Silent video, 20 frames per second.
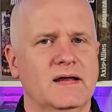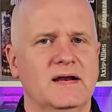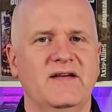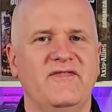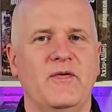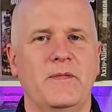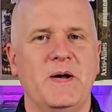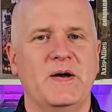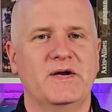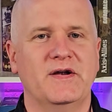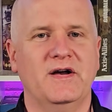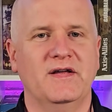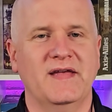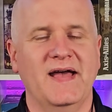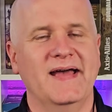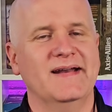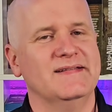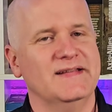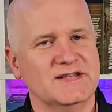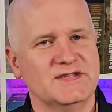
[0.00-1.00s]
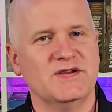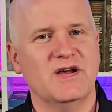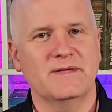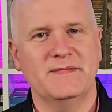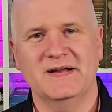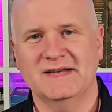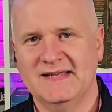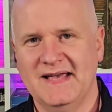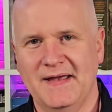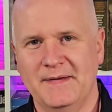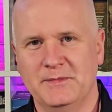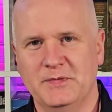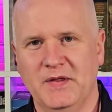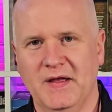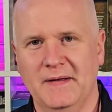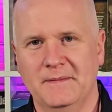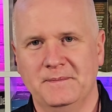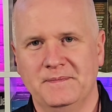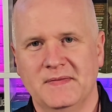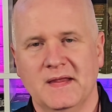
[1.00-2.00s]
Enough about all that, let's talk about
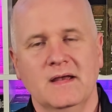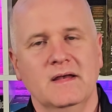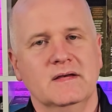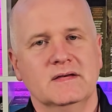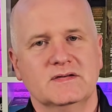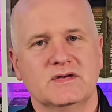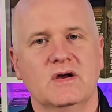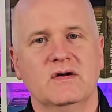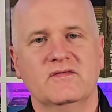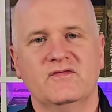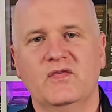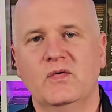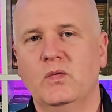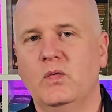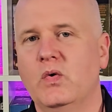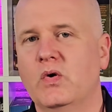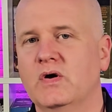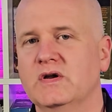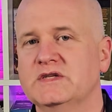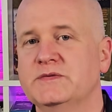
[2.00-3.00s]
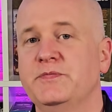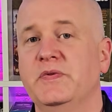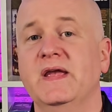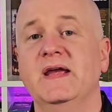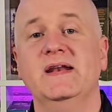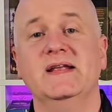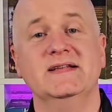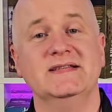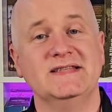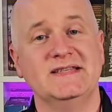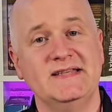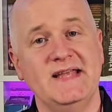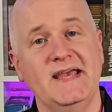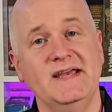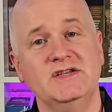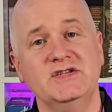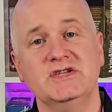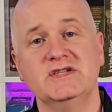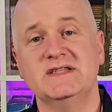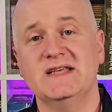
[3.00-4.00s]
gameplay. Song for War is played in
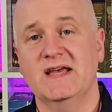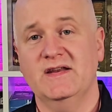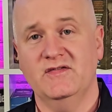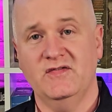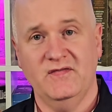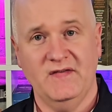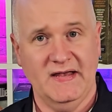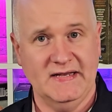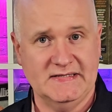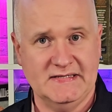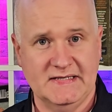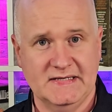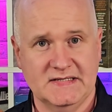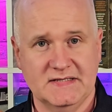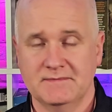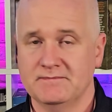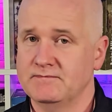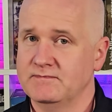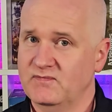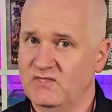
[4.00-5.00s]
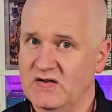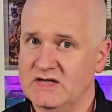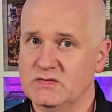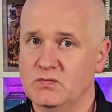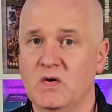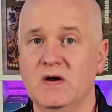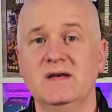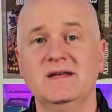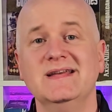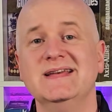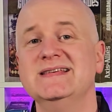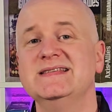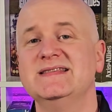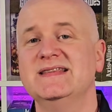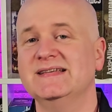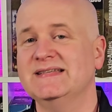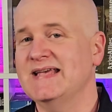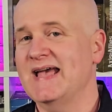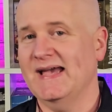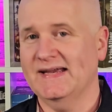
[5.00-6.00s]
stages and phases. Phase 1 is
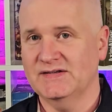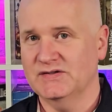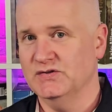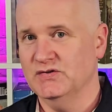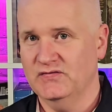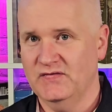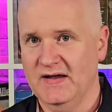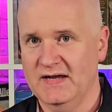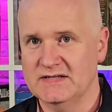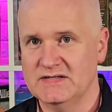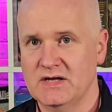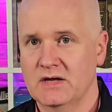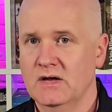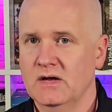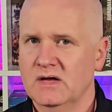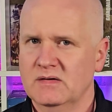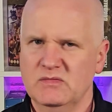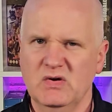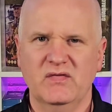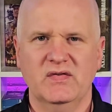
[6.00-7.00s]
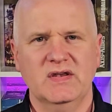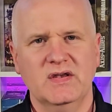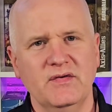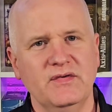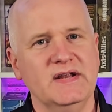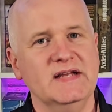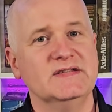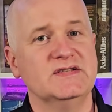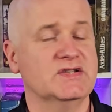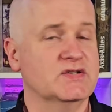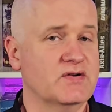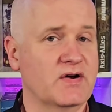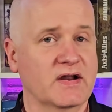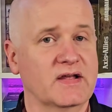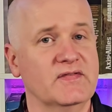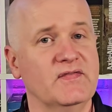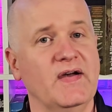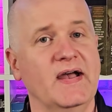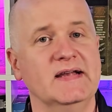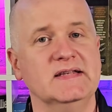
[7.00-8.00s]
the tactical phase, moving units,
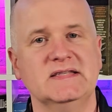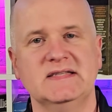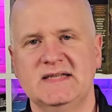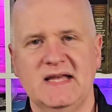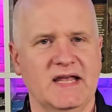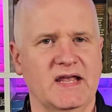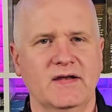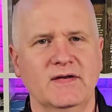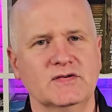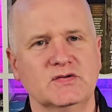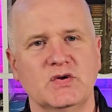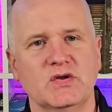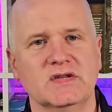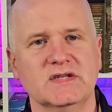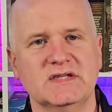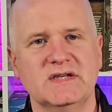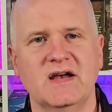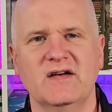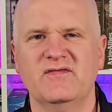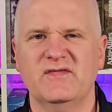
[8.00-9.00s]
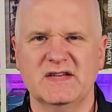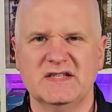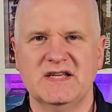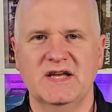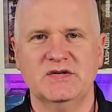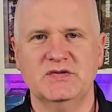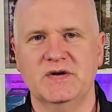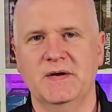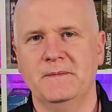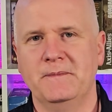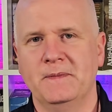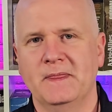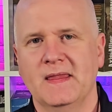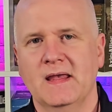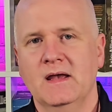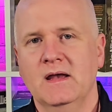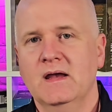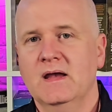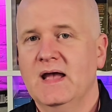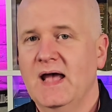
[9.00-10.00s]
starting fights, taking control of stuff, etc.
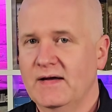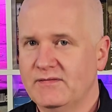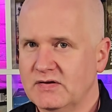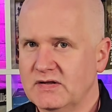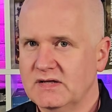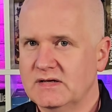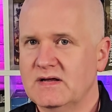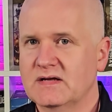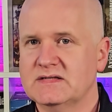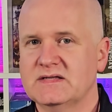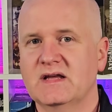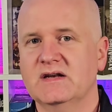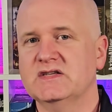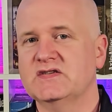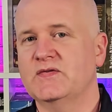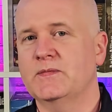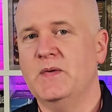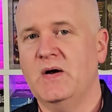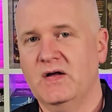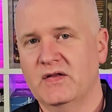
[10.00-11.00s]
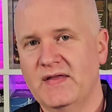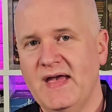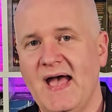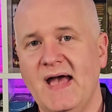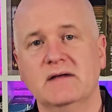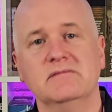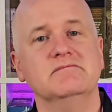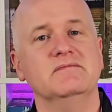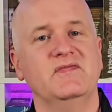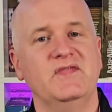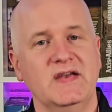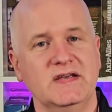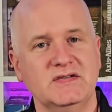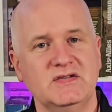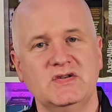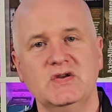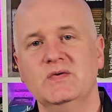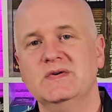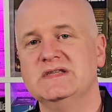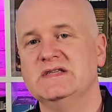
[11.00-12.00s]
After the dust settles from all that, Phase
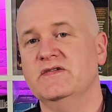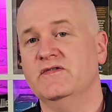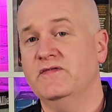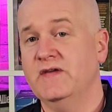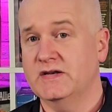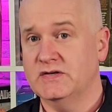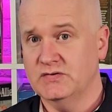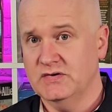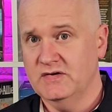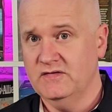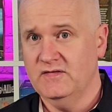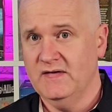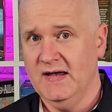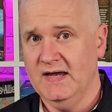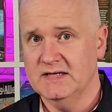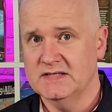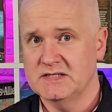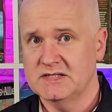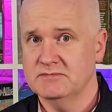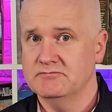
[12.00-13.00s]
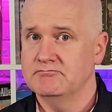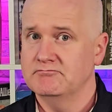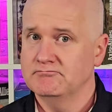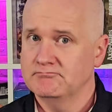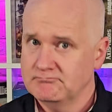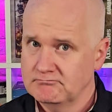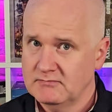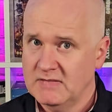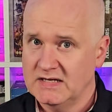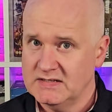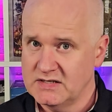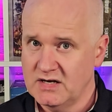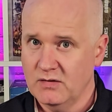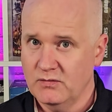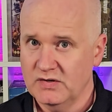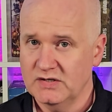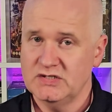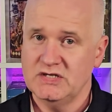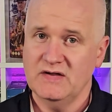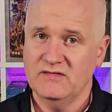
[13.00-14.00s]
2 is the victory phase. Has
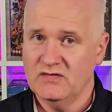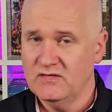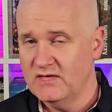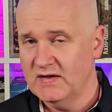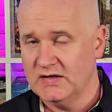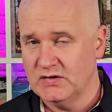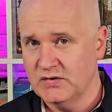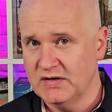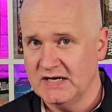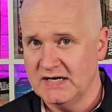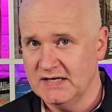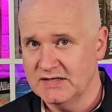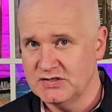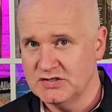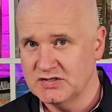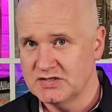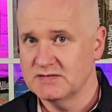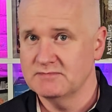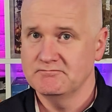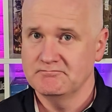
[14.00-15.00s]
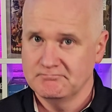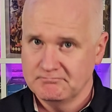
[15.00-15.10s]
anyone achieved the victory conditions?